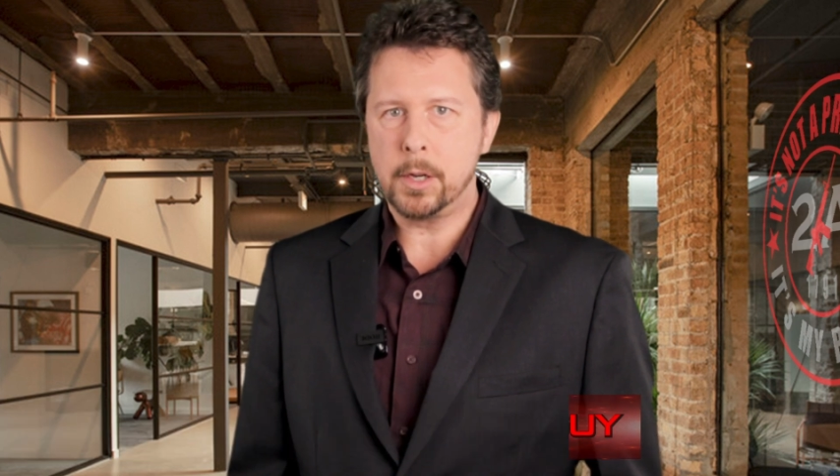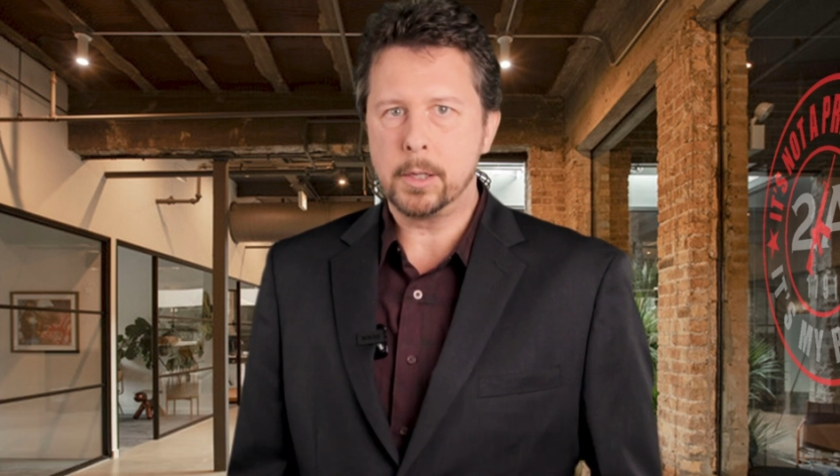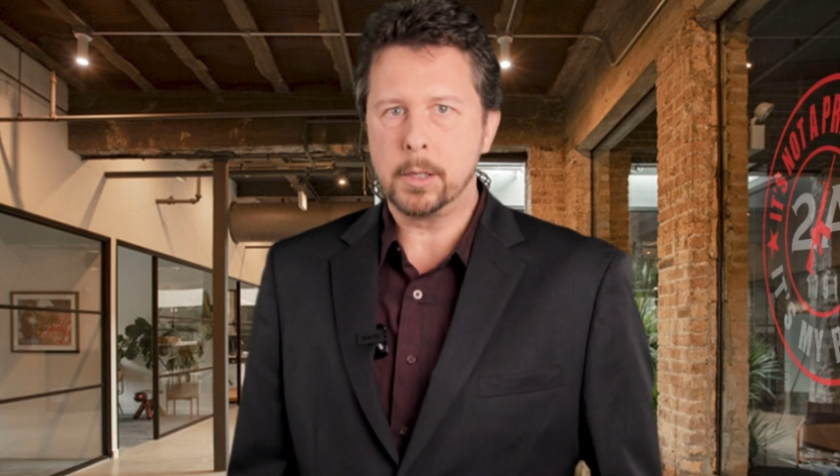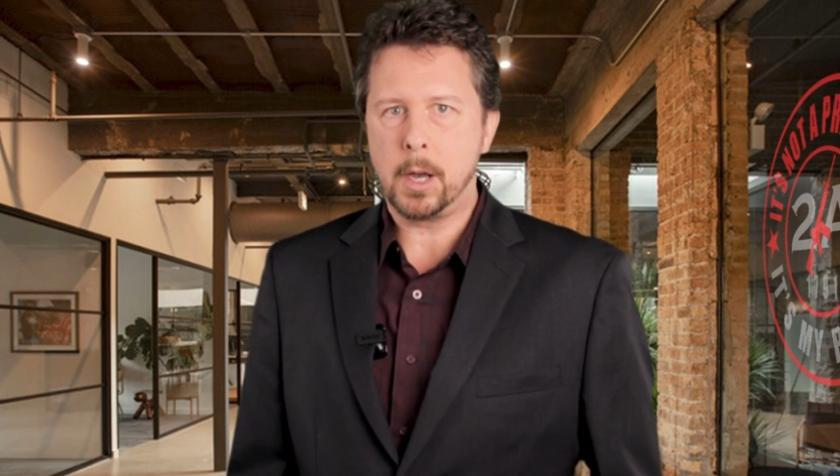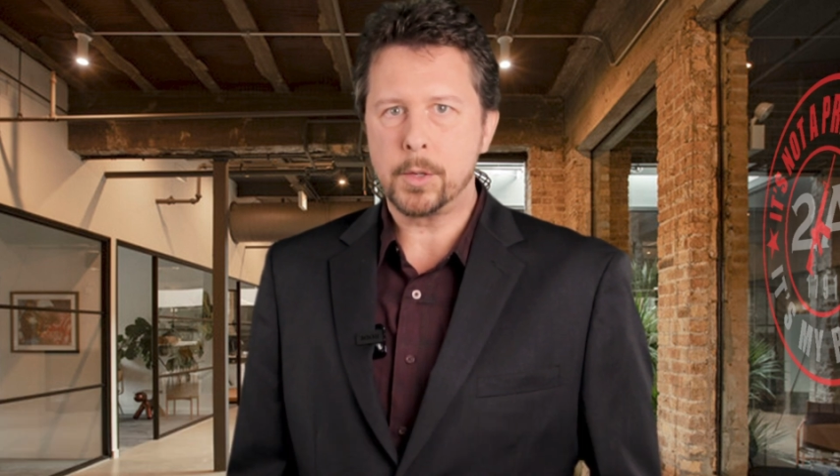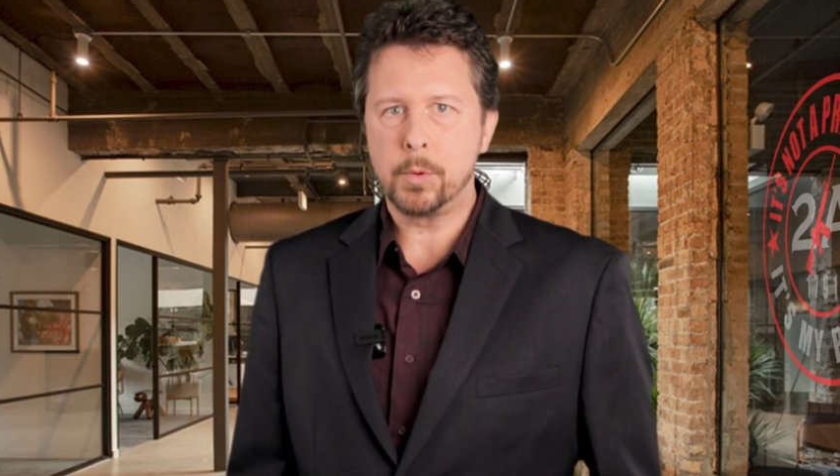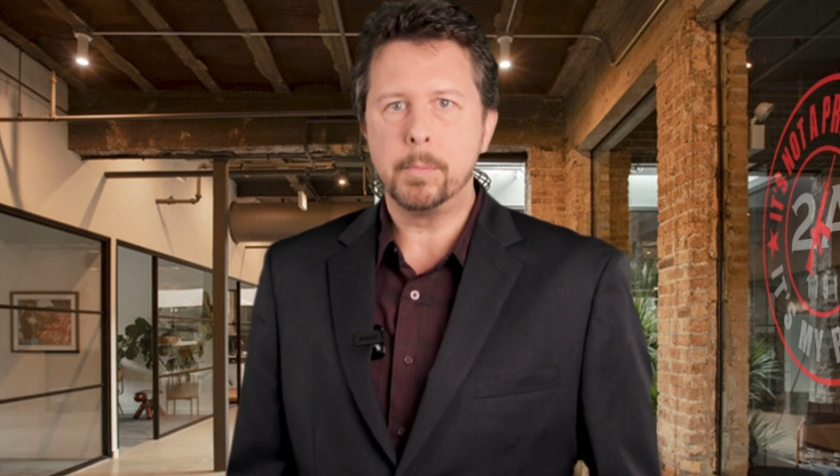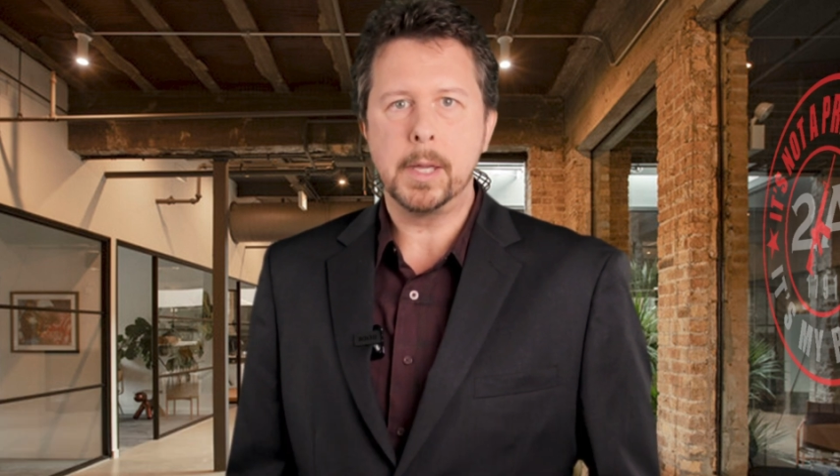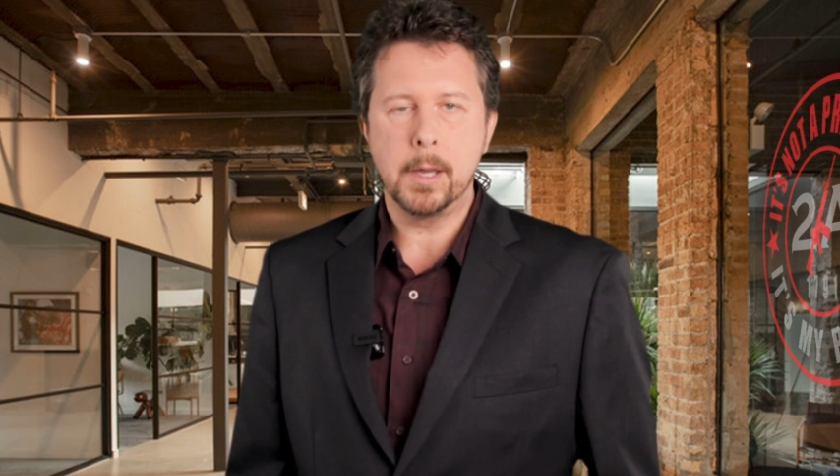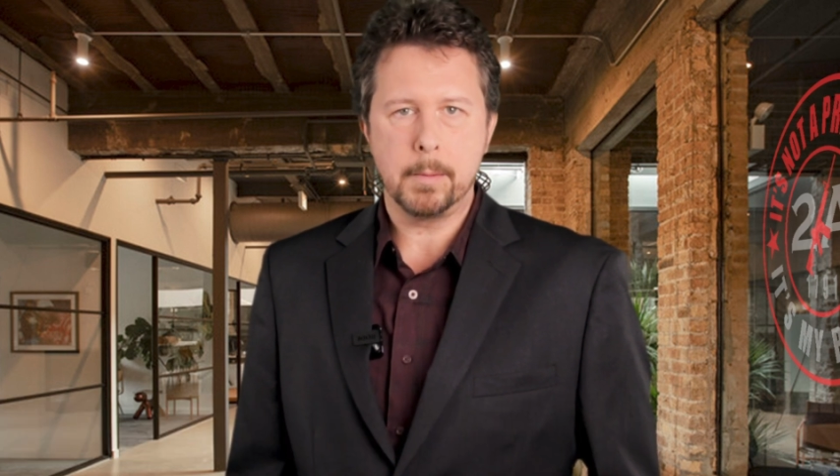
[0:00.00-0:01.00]
gun laws will
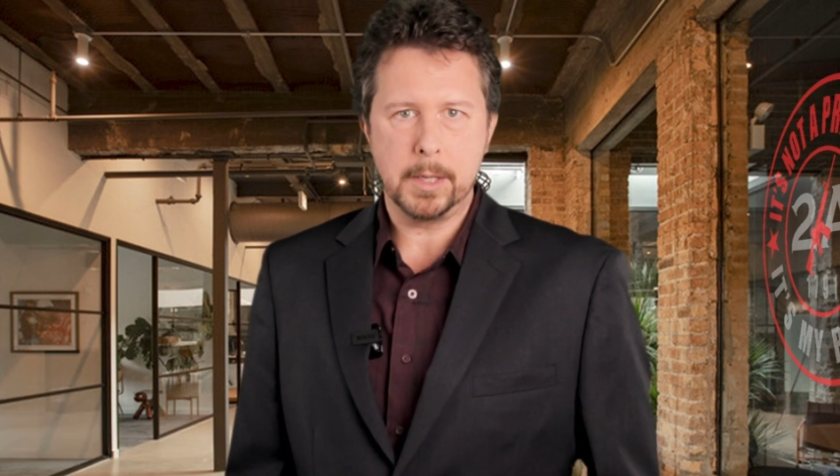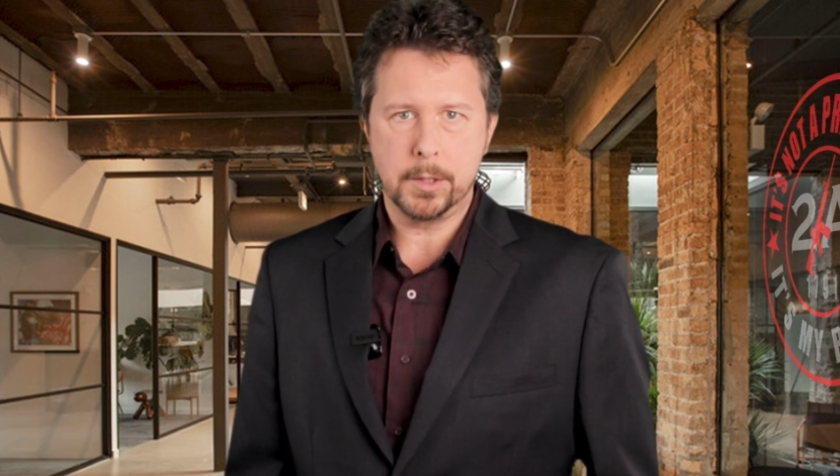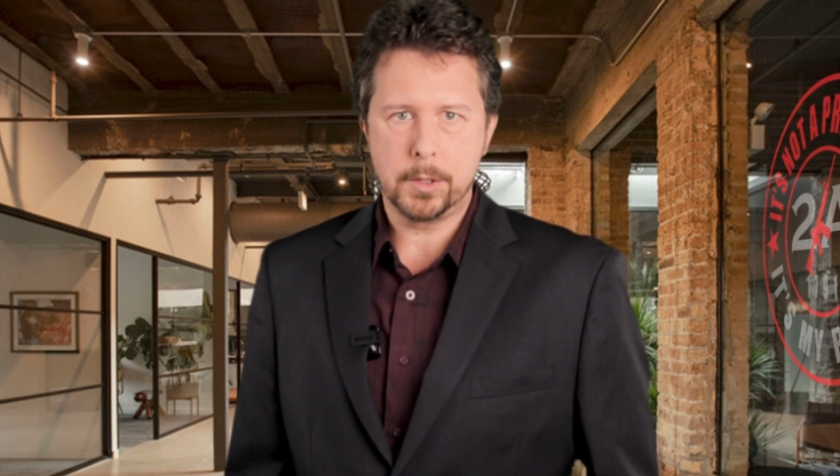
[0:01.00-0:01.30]
be coming